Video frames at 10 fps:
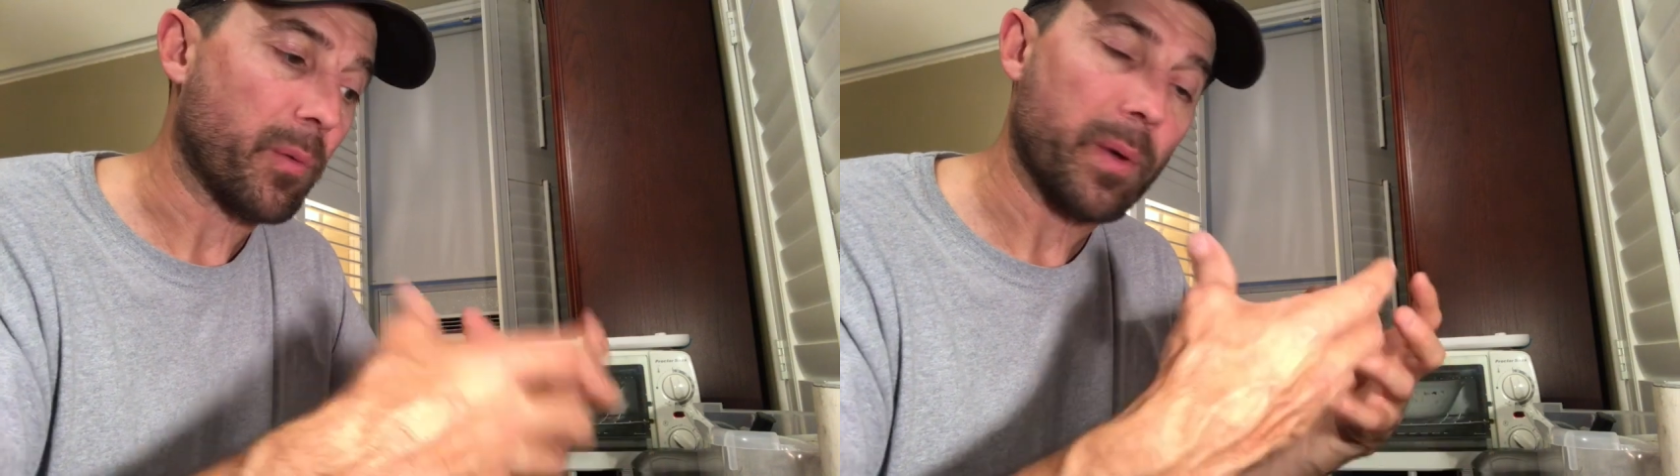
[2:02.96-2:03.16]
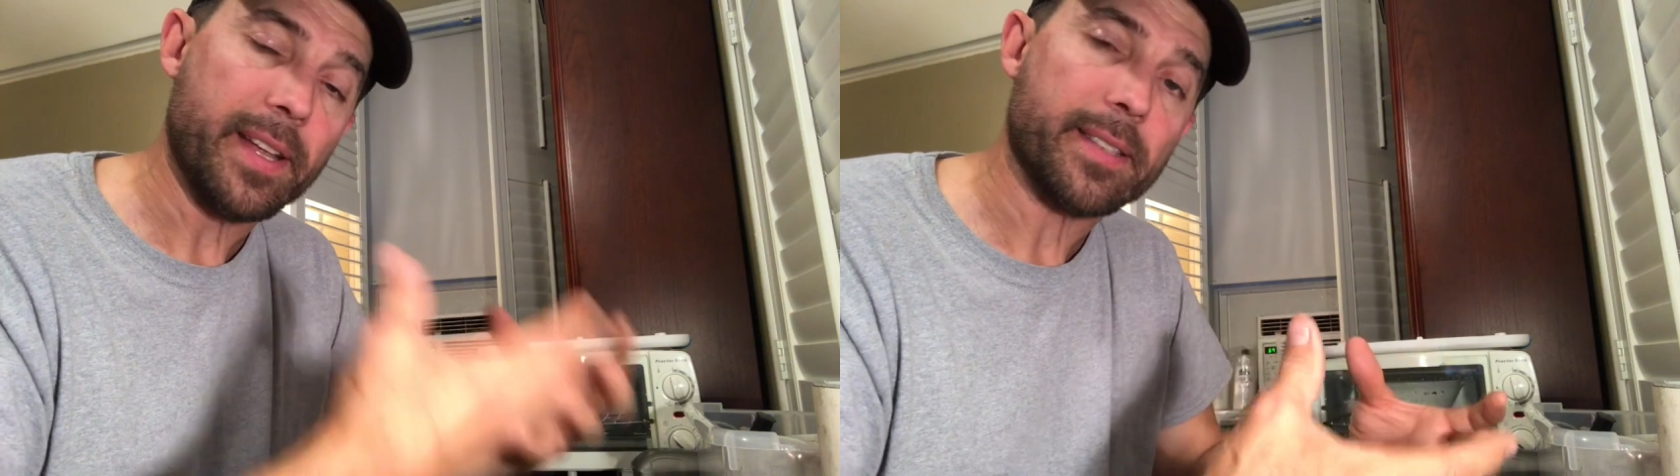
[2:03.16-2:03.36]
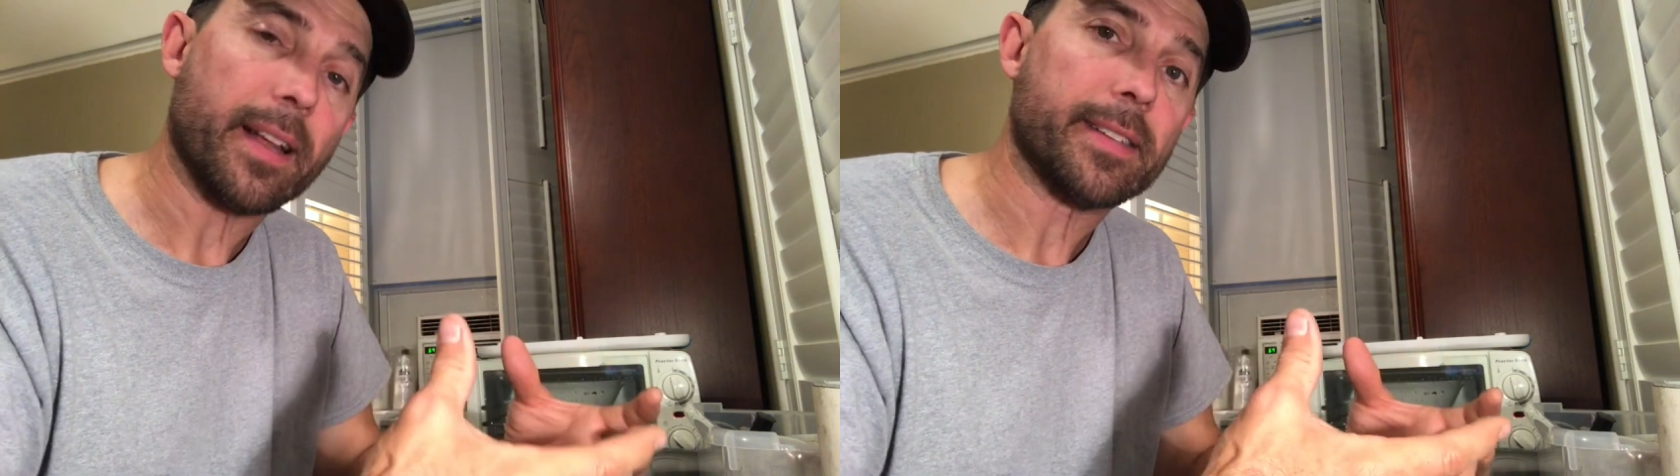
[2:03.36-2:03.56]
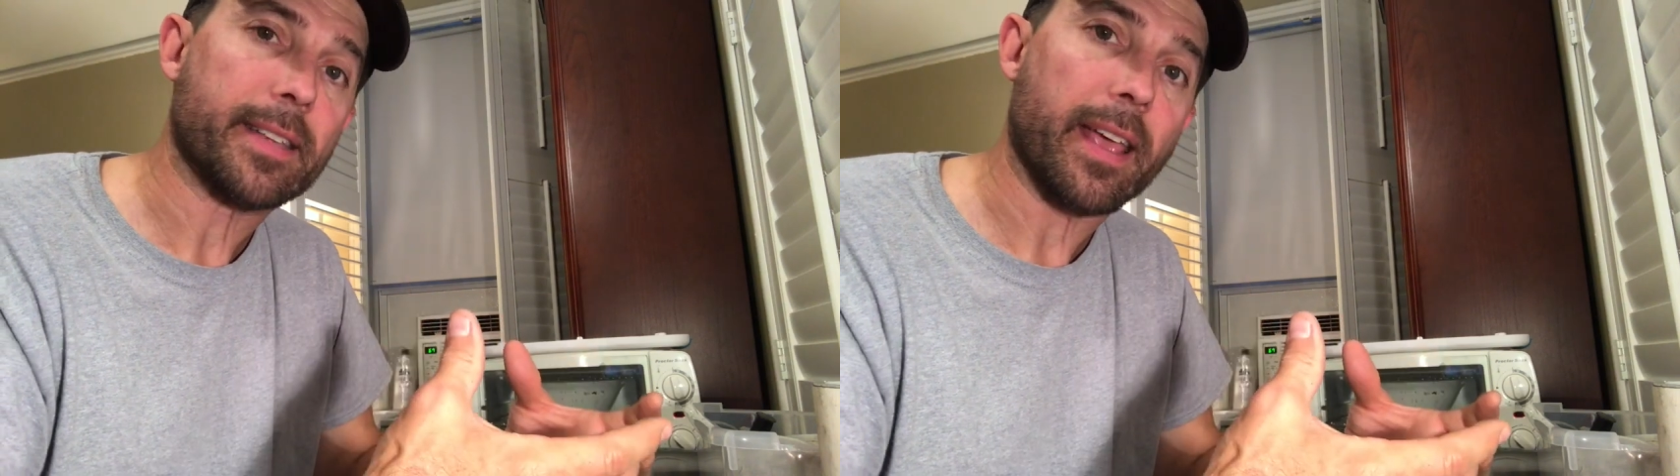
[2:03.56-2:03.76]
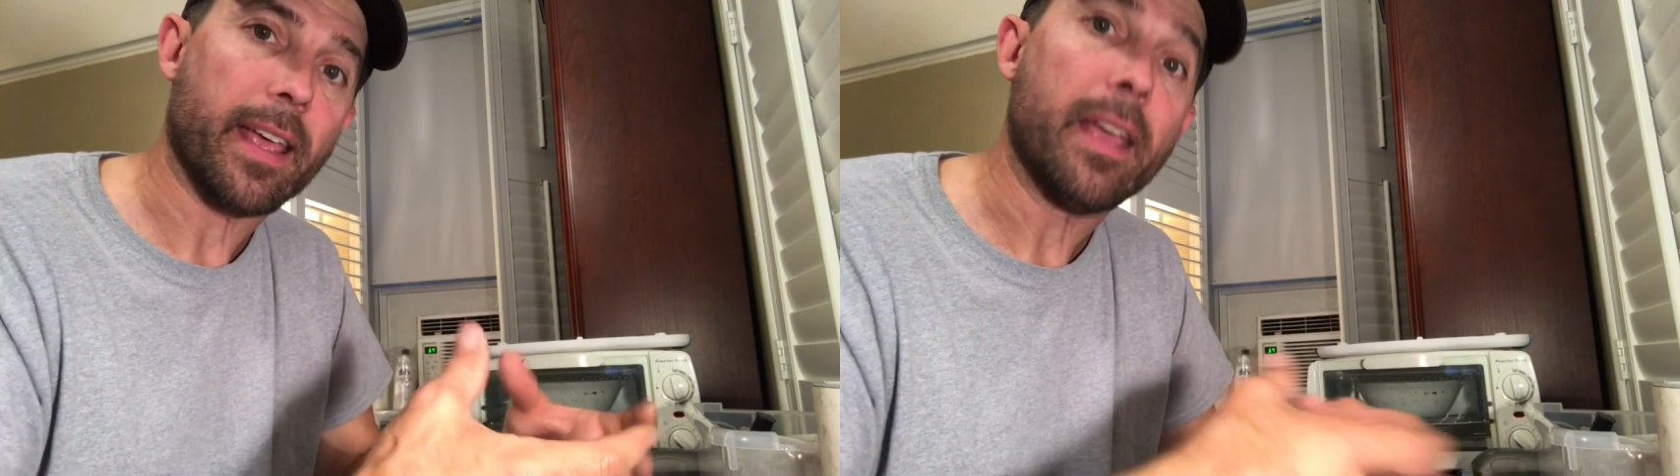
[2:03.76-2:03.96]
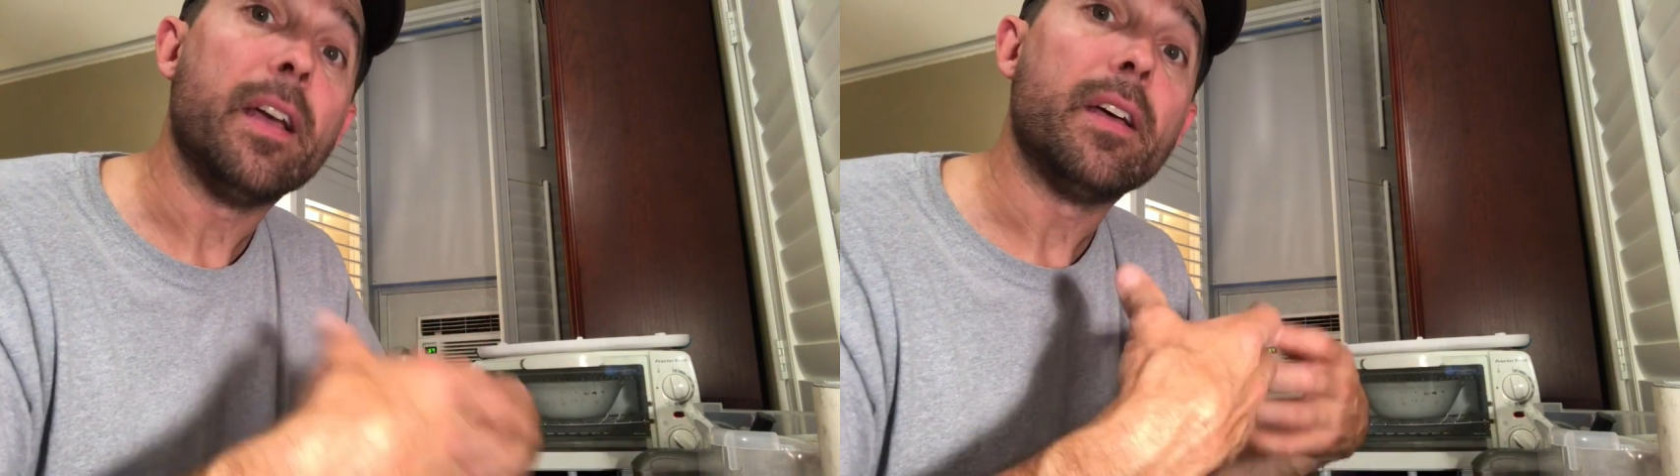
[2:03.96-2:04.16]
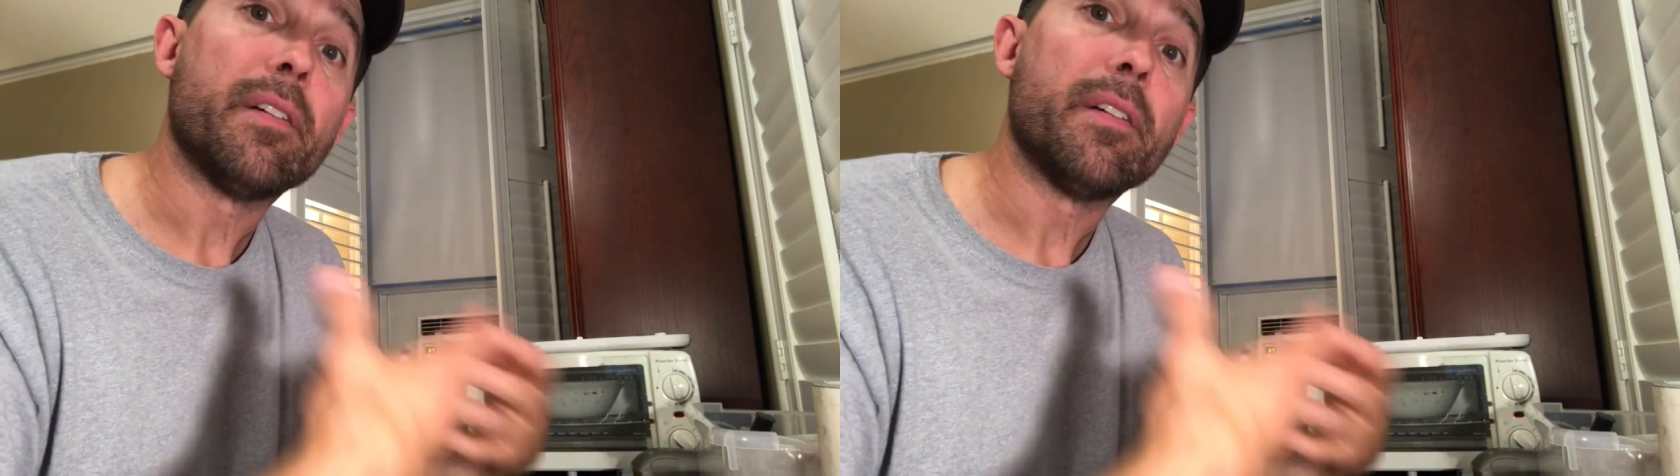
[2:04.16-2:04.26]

And the reason I say